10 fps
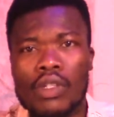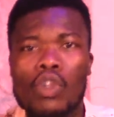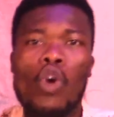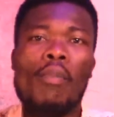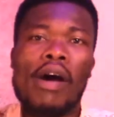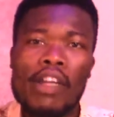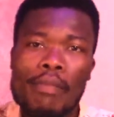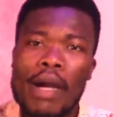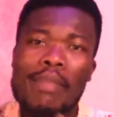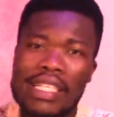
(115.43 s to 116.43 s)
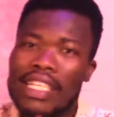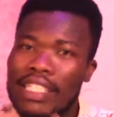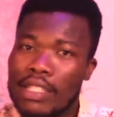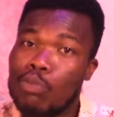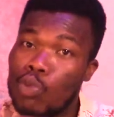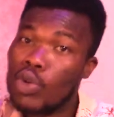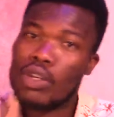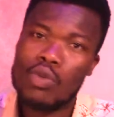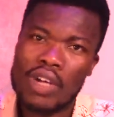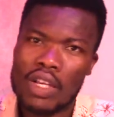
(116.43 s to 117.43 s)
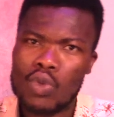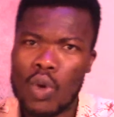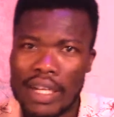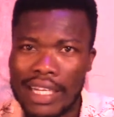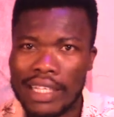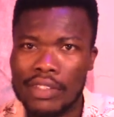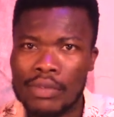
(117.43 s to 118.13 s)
no man ba majesty book cross one kind